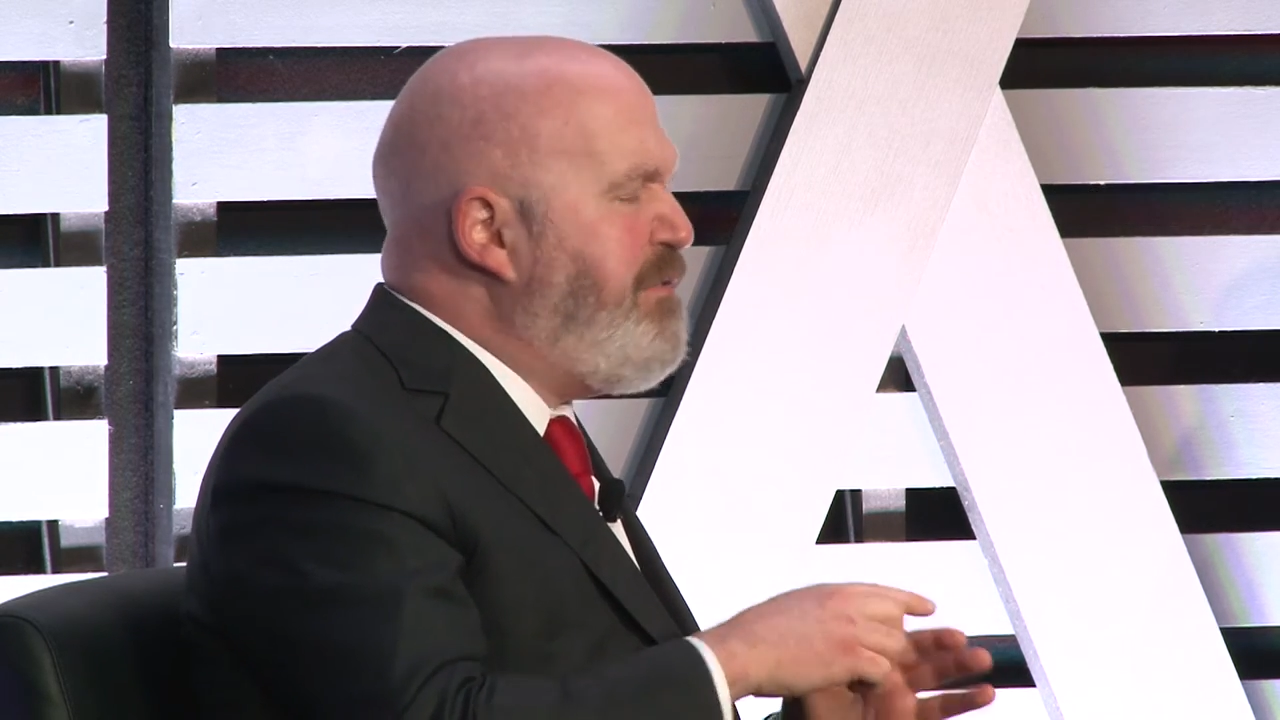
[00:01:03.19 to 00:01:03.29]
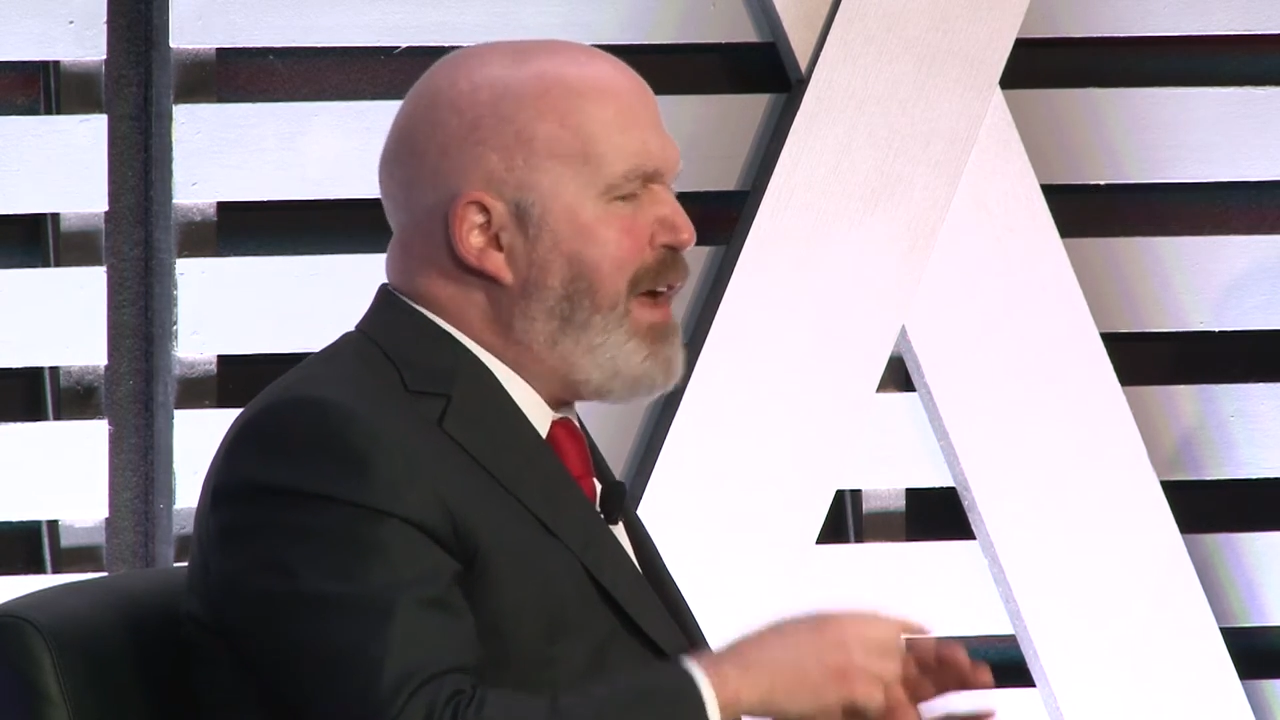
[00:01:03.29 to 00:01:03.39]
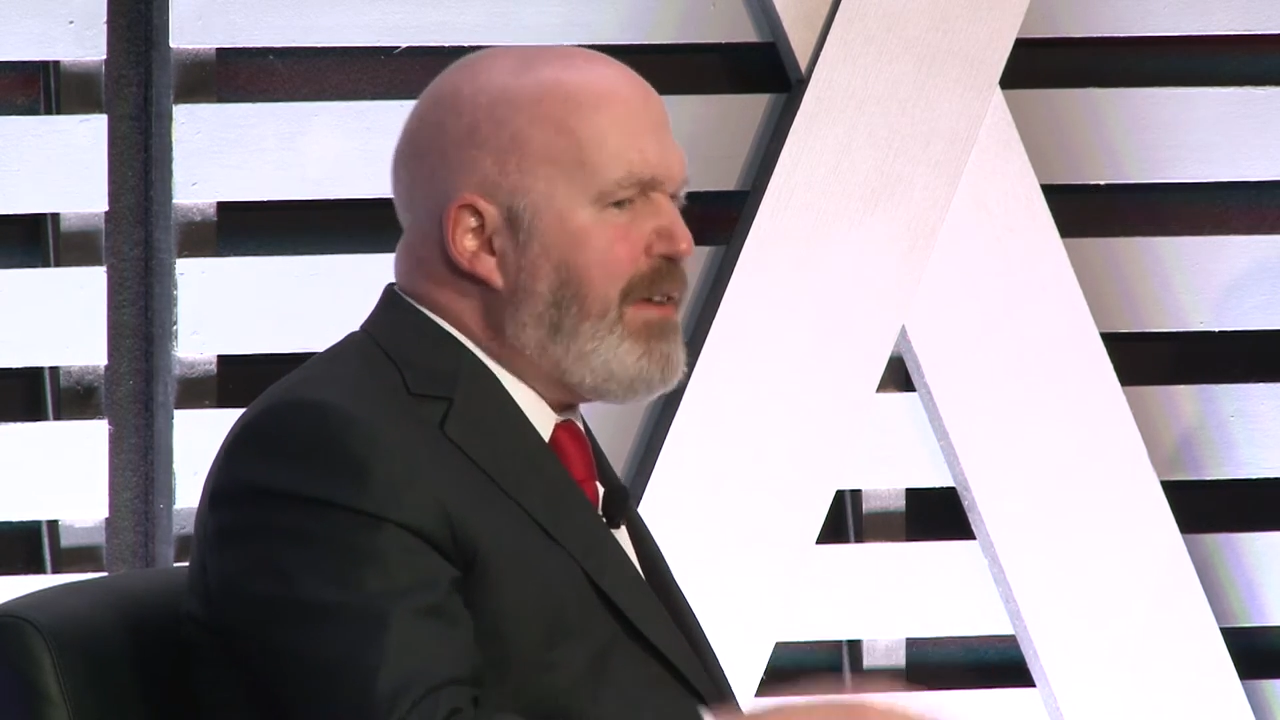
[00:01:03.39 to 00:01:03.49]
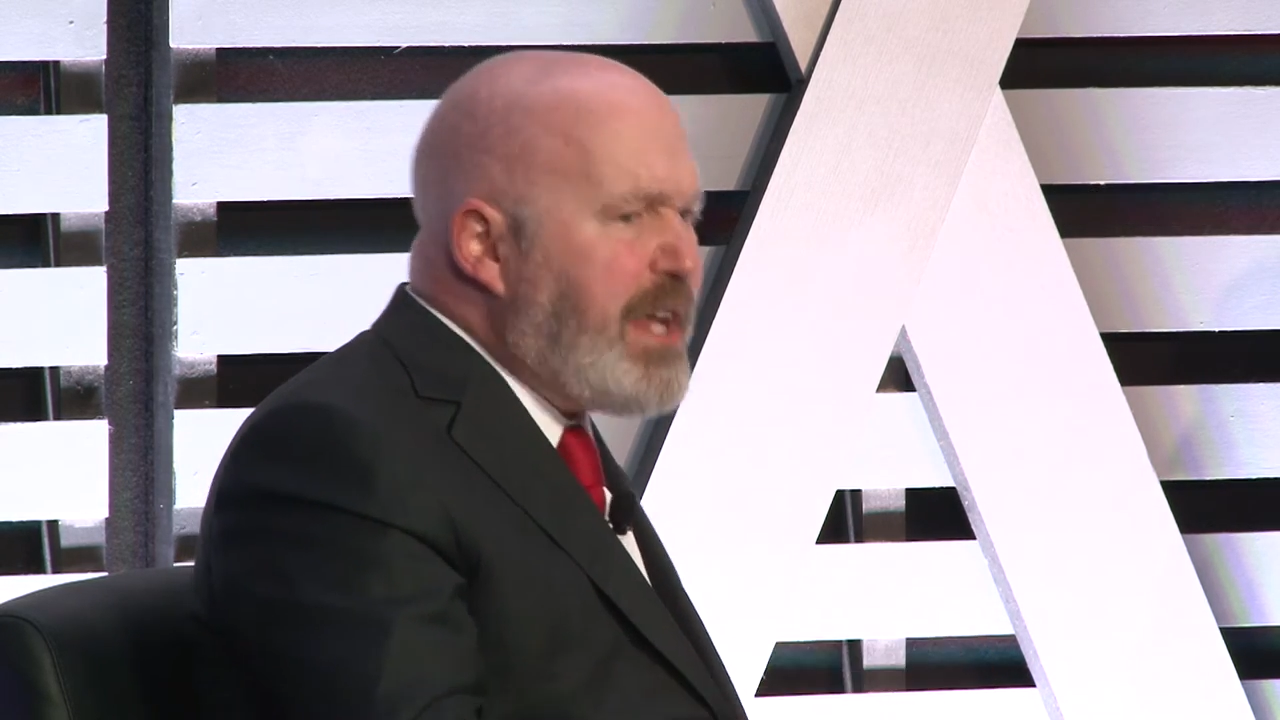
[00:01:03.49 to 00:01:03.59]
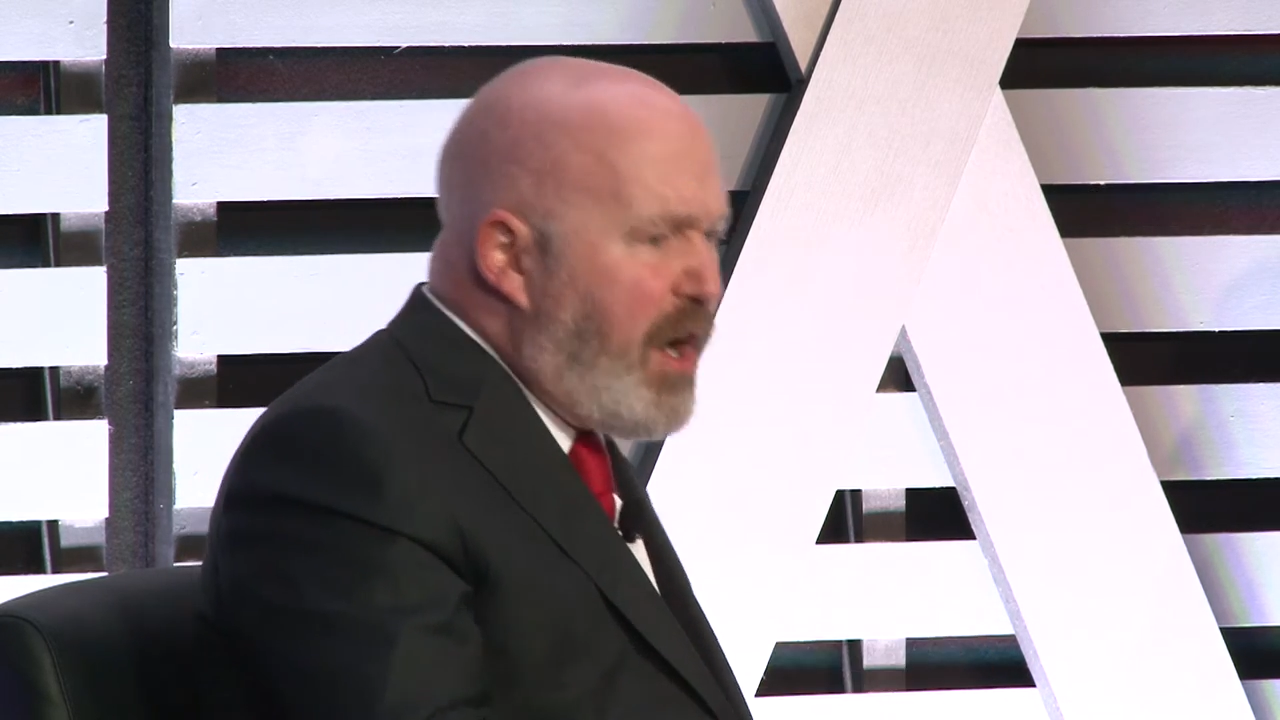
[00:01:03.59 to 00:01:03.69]

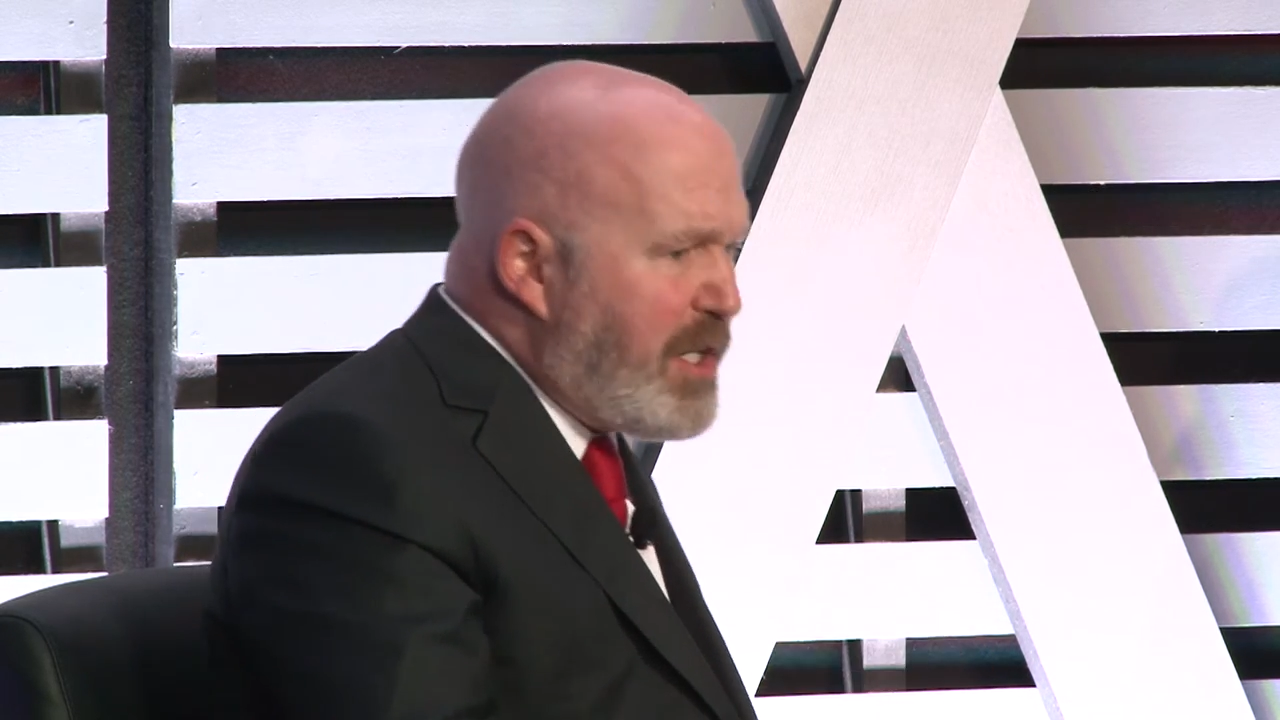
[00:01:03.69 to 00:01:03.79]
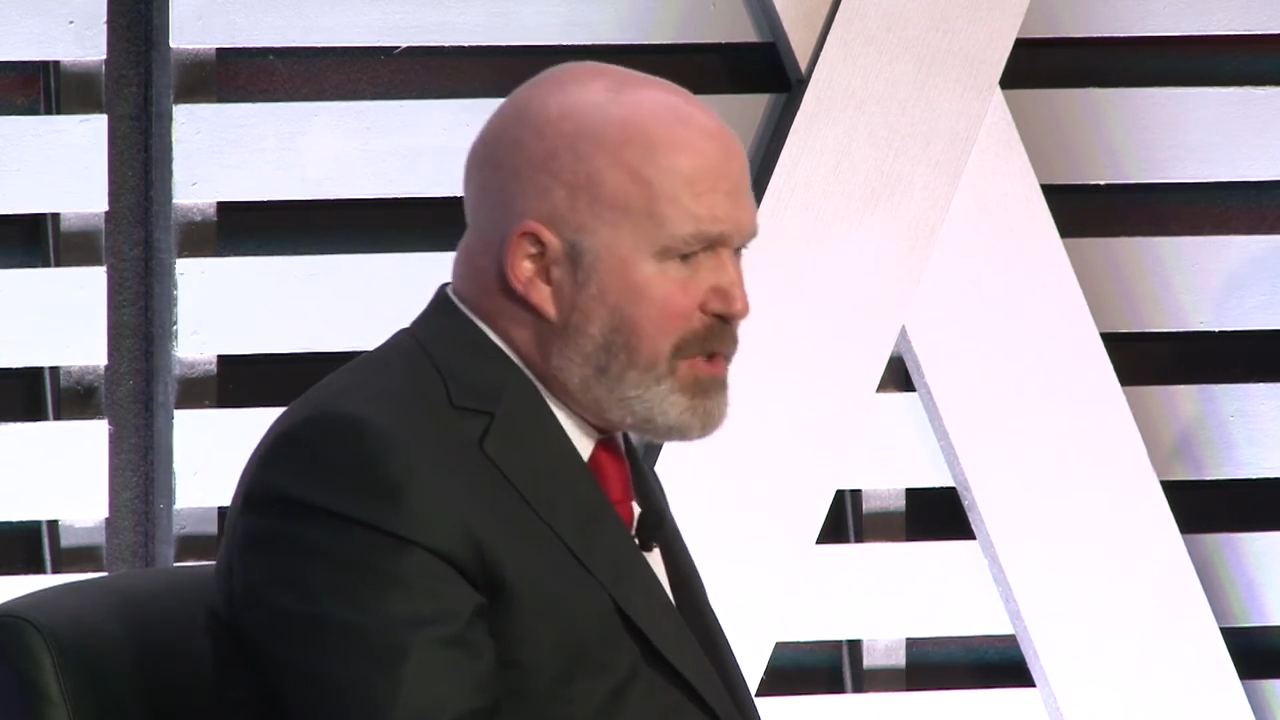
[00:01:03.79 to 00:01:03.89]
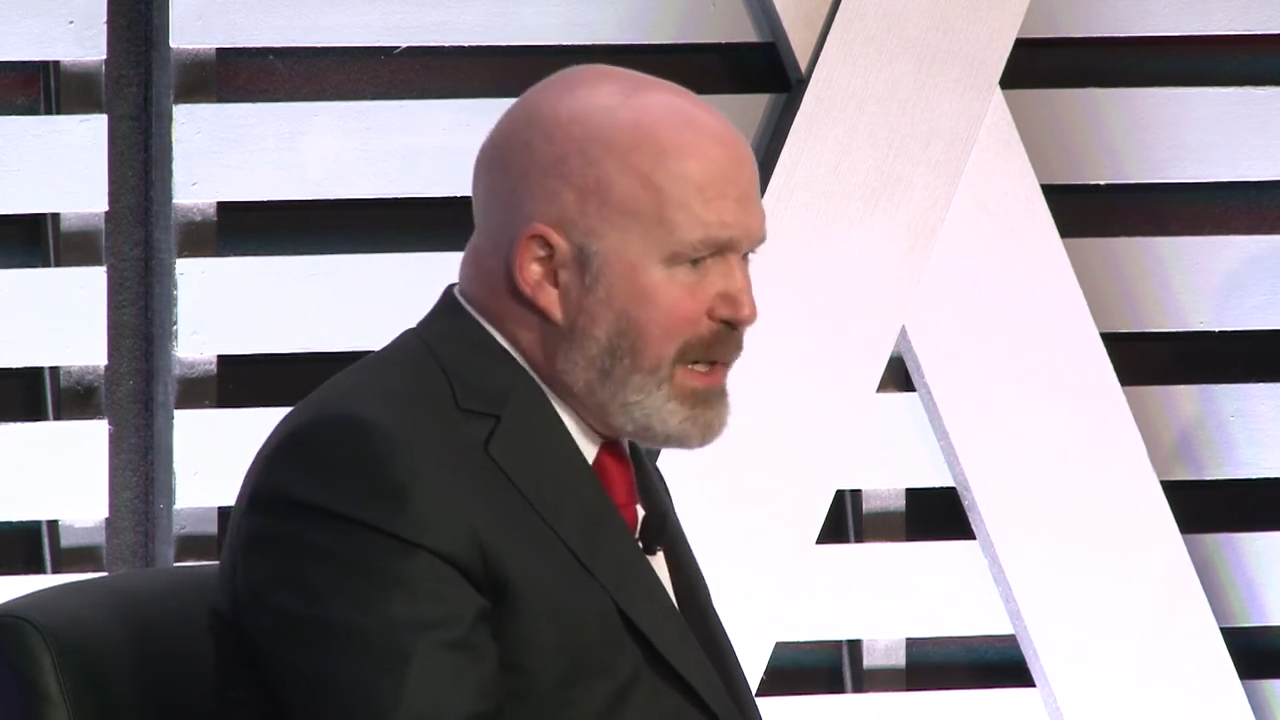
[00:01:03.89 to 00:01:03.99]
very hard to